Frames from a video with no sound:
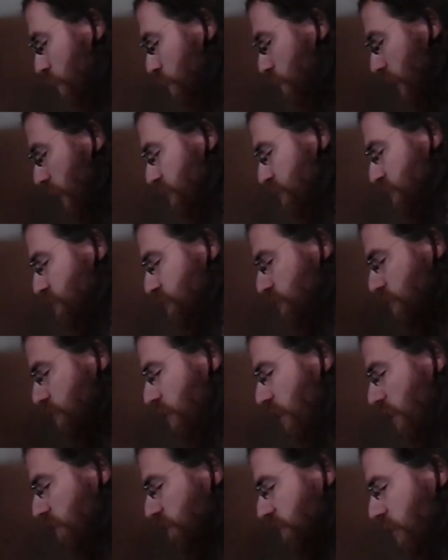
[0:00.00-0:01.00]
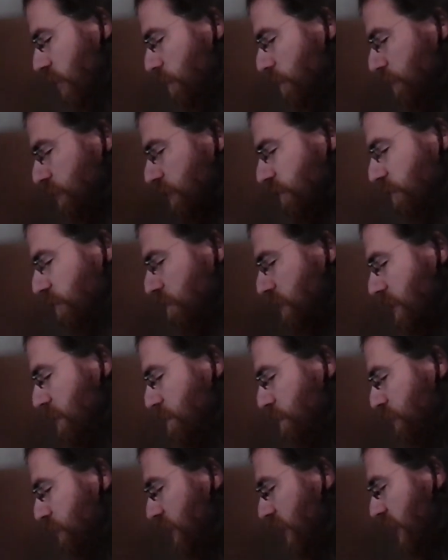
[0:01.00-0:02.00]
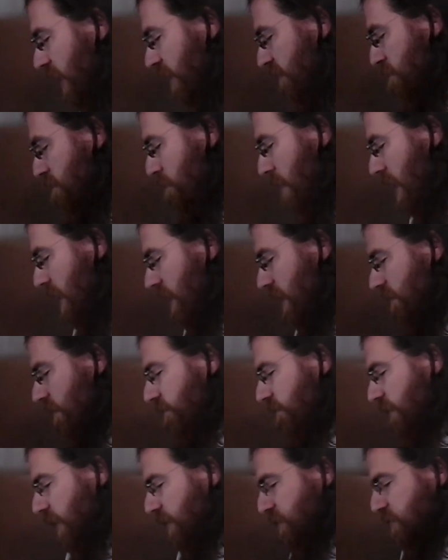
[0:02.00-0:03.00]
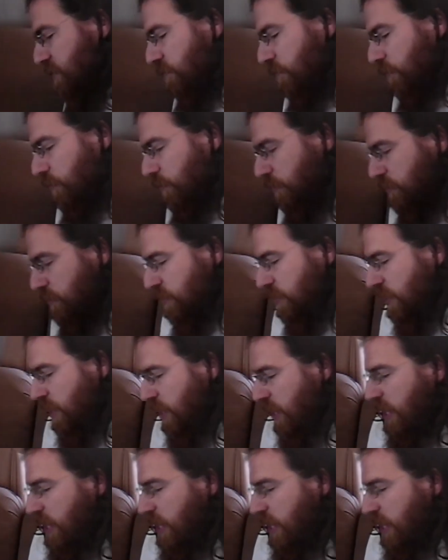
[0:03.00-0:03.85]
where I just showed off a couple different people that I've met at festivals.